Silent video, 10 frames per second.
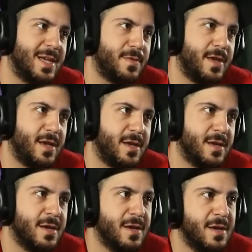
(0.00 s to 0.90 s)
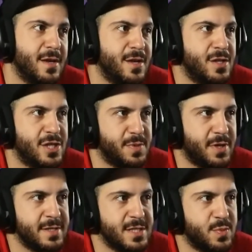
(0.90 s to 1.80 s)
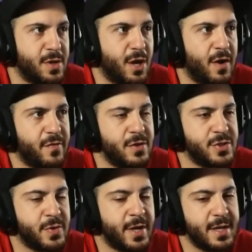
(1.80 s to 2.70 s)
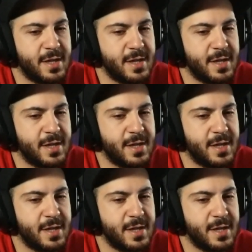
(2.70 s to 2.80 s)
thing just because this one offered you, right?